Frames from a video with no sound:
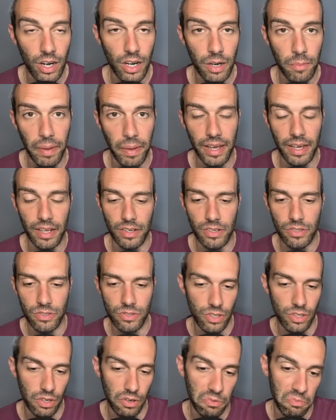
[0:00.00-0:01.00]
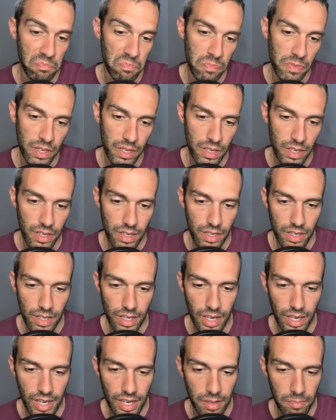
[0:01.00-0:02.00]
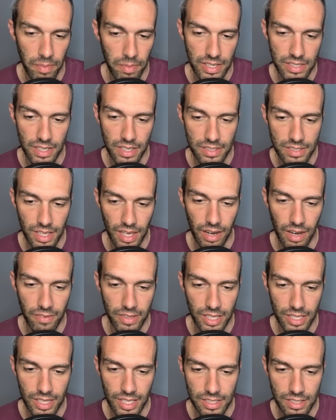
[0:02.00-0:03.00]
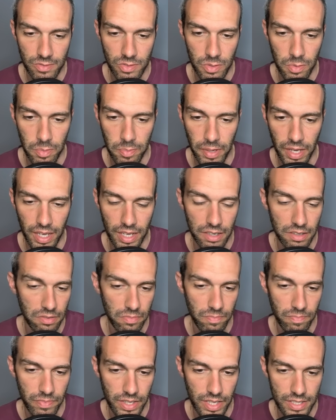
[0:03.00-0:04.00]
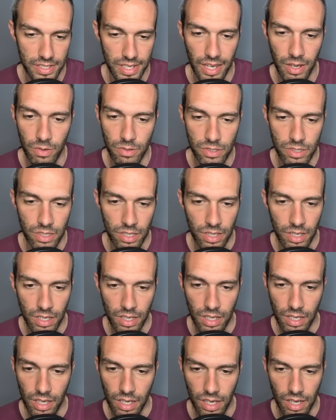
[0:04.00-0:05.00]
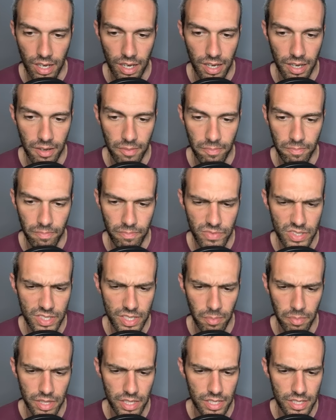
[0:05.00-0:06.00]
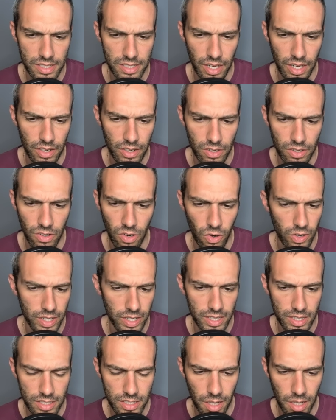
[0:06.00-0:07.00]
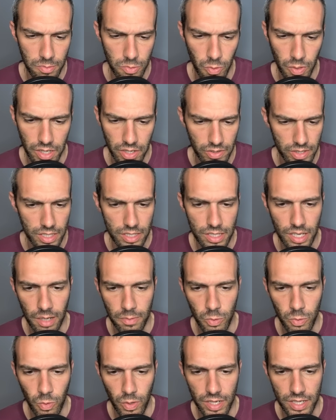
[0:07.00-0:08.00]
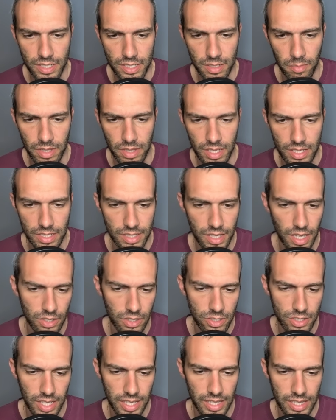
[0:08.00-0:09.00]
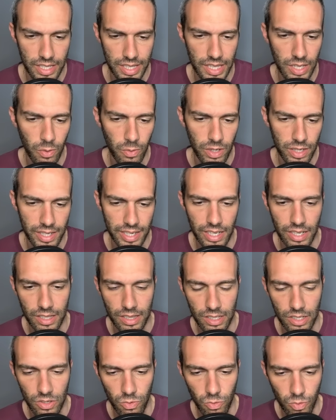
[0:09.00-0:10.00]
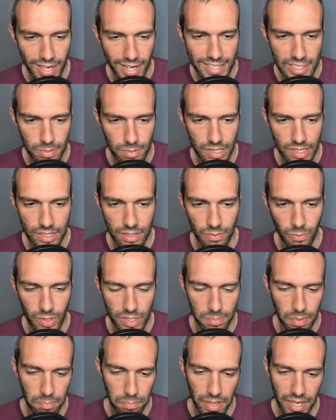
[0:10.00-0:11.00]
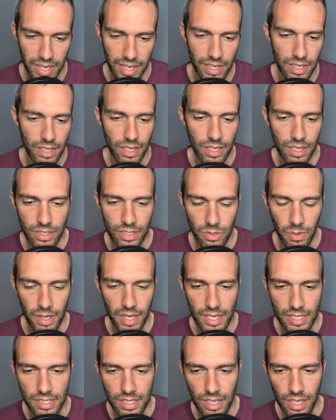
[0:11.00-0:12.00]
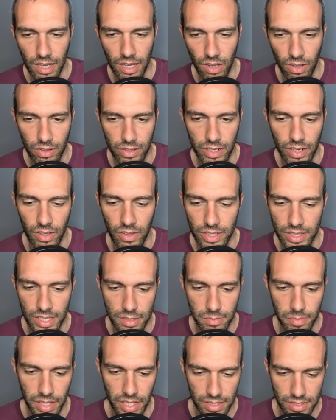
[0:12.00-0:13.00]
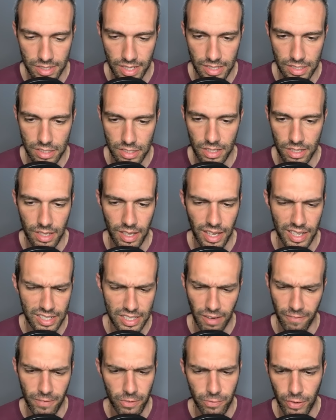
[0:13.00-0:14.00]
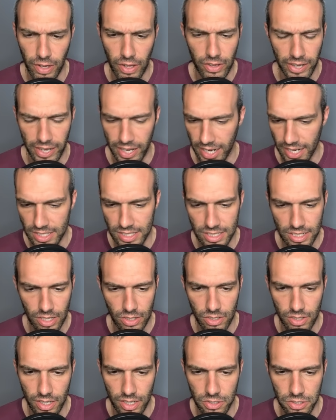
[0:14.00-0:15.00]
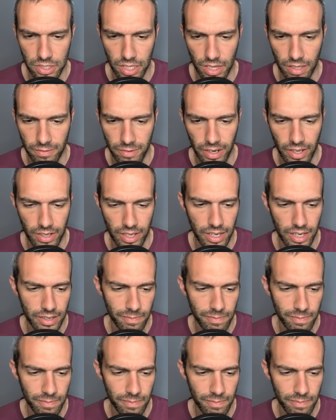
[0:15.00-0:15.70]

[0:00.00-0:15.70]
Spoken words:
banned. So it makes sense that everything that seems to be banned is out. Some of these that are already in the top 20 are in the top 20. Some of these that are slightly lower get a little rise because of what's been banned. So I guess all in all, it does make sense, except for the Feraligatr. I still don't understand the Feraligatr.